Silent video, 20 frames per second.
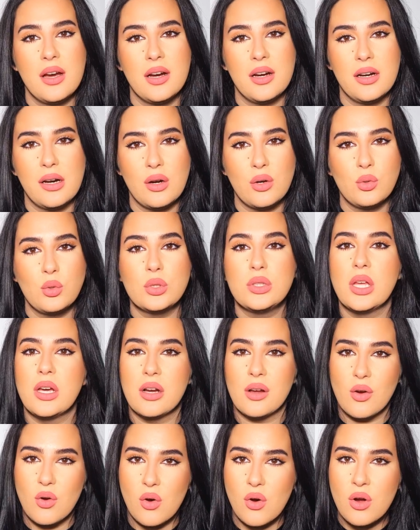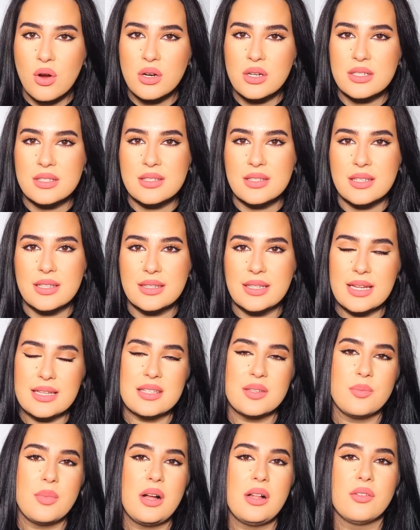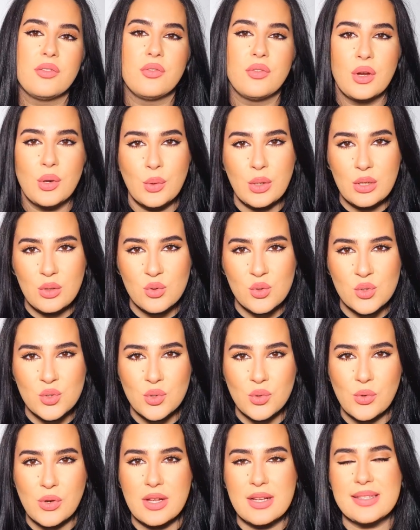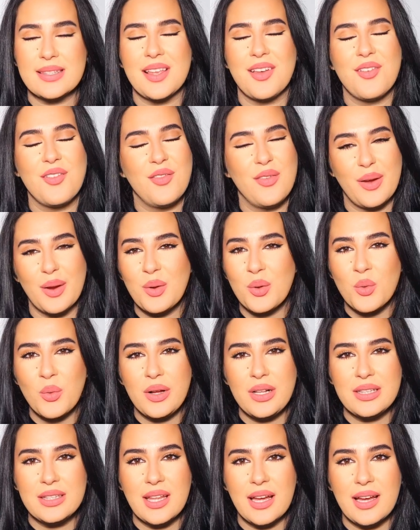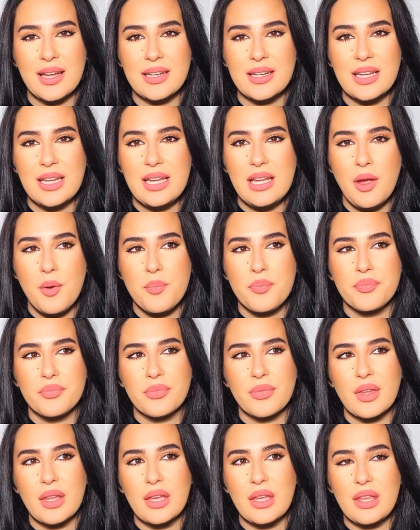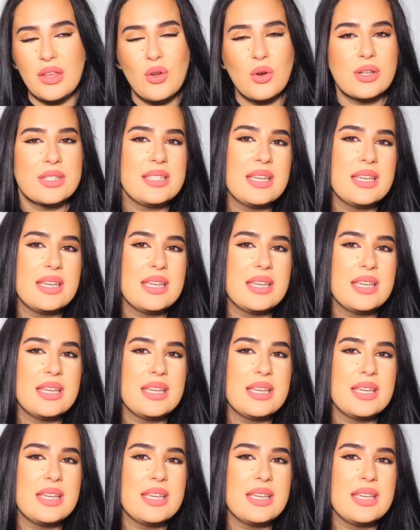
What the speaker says: oud accords that smell very luxurious, very well done. Your